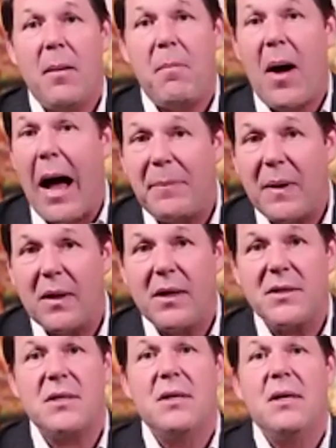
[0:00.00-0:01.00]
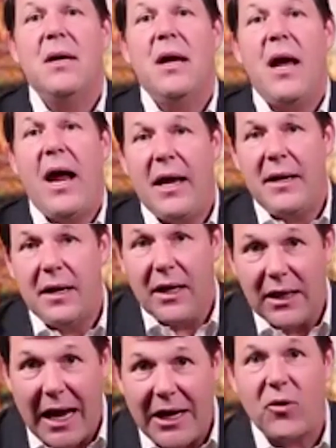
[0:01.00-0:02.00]
populace and
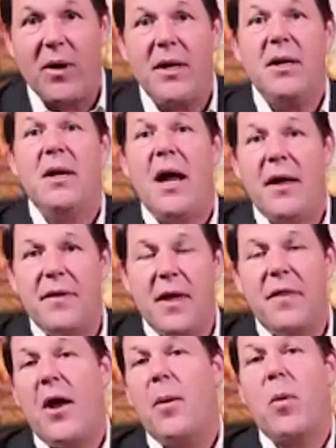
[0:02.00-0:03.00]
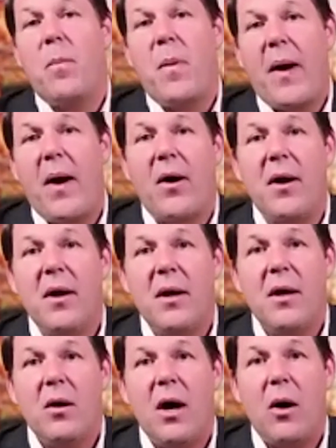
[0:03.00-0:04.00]
electorate, and that they're prepared
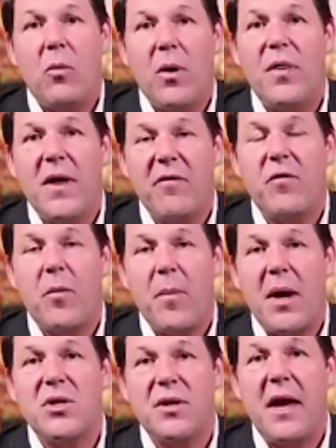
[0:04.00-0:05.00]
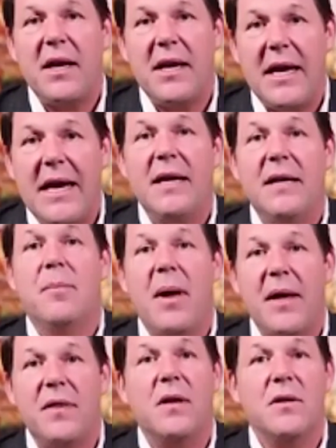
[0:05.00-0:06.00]
with the information they need to
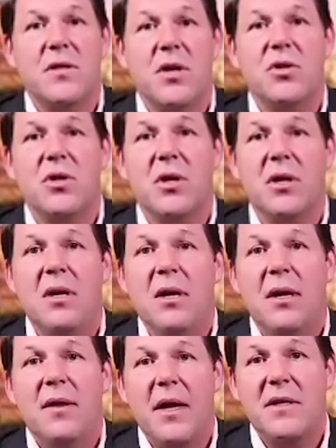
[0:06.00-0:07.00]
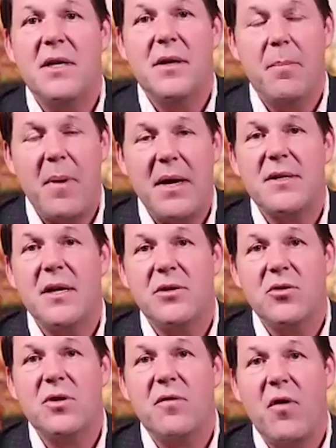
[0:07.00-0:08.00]
make the decision that's in the best
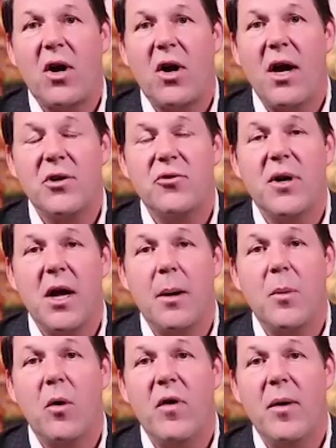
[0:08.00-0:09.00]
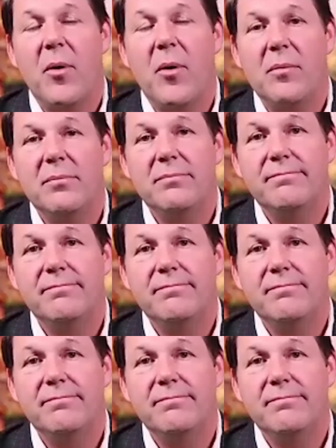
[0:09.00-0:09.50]
interest of our country come November.